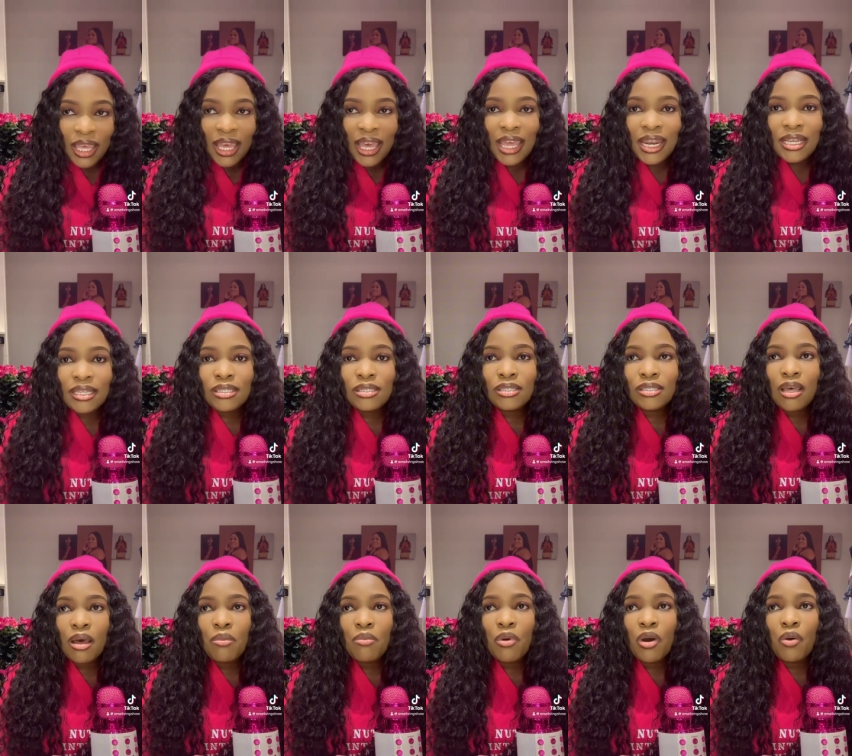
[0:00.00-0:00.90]
And as
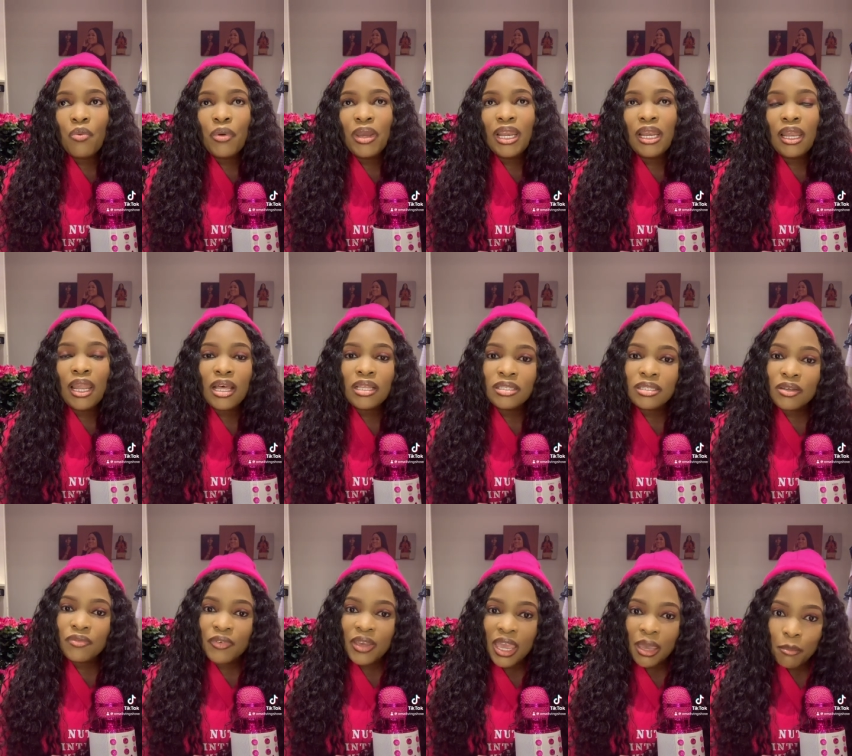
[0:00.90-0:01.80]
someone with lots
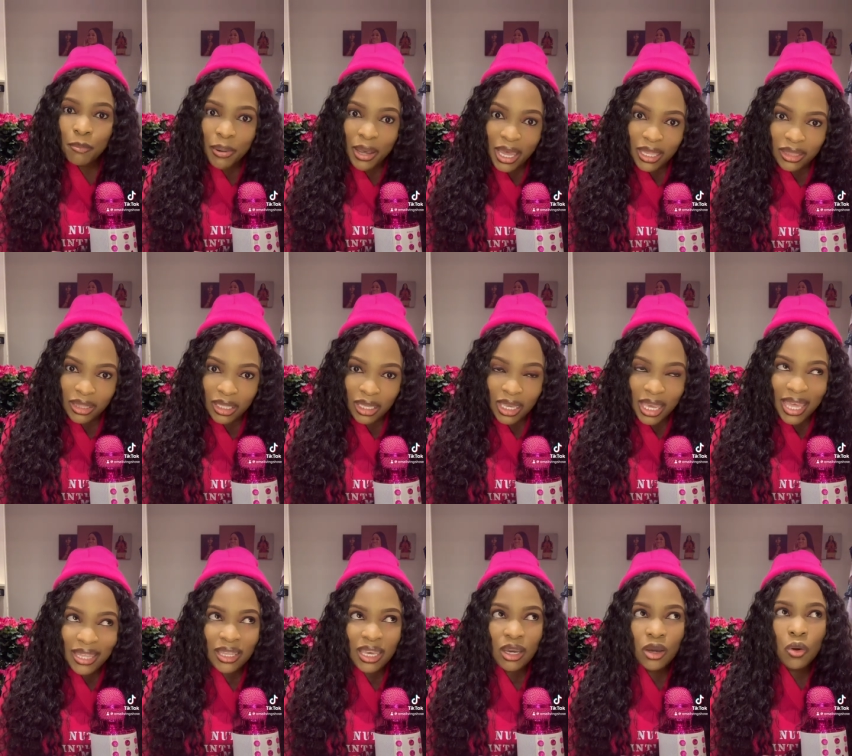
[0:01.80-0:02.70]
of empathy,
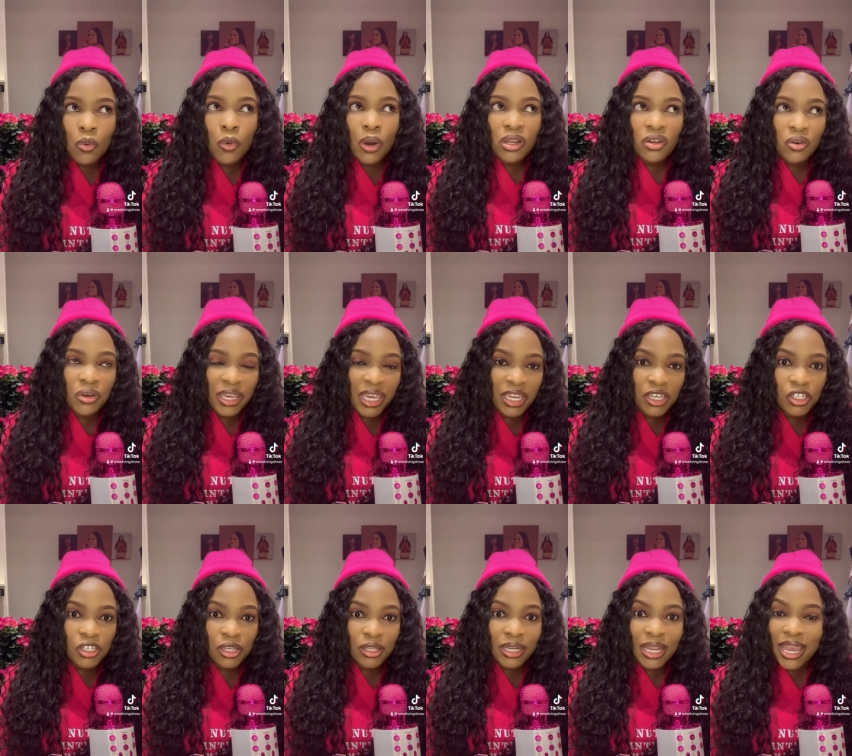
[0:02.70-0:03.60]
I think on one
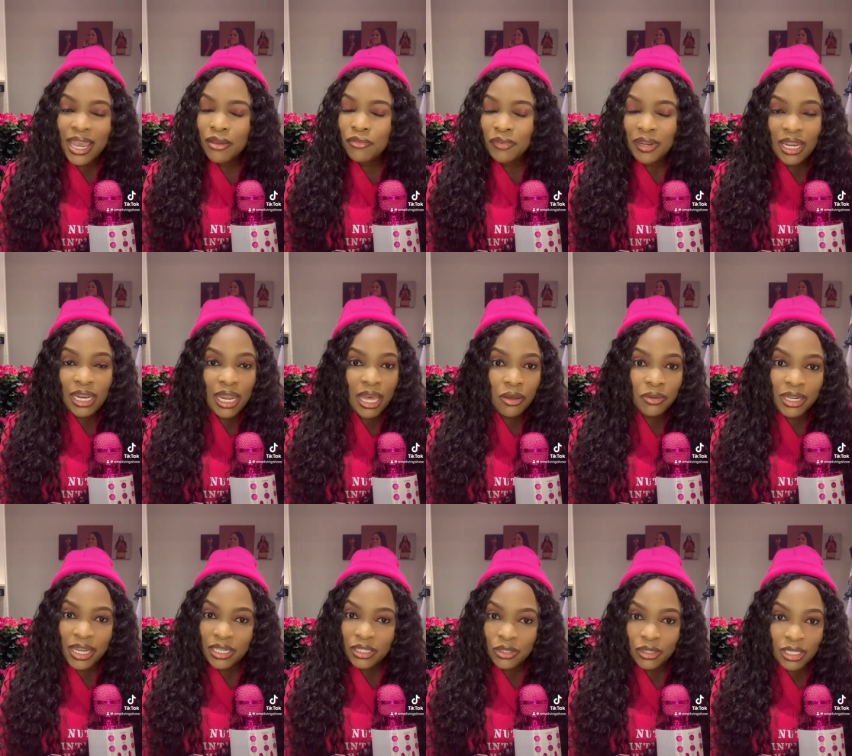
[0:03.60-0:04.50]
occasion, I even allowed
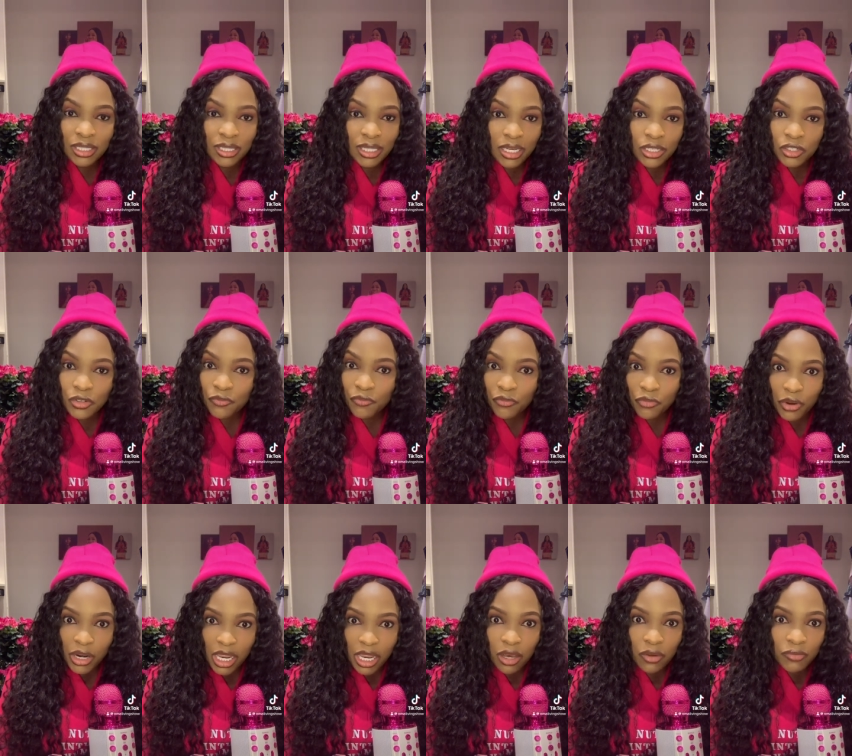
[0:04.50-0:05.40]
her into the session
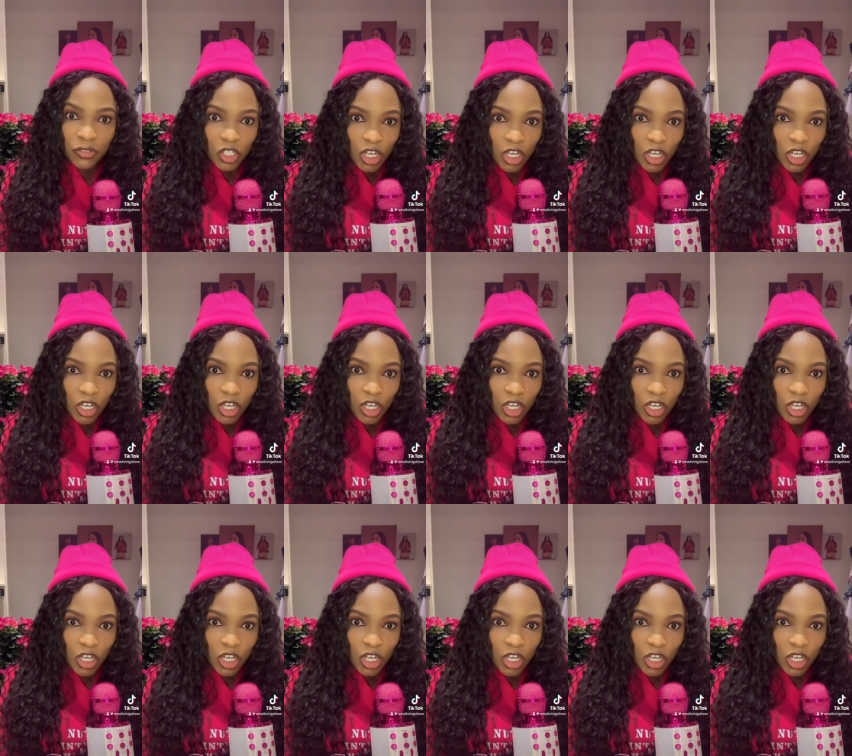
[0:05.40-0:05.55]
free of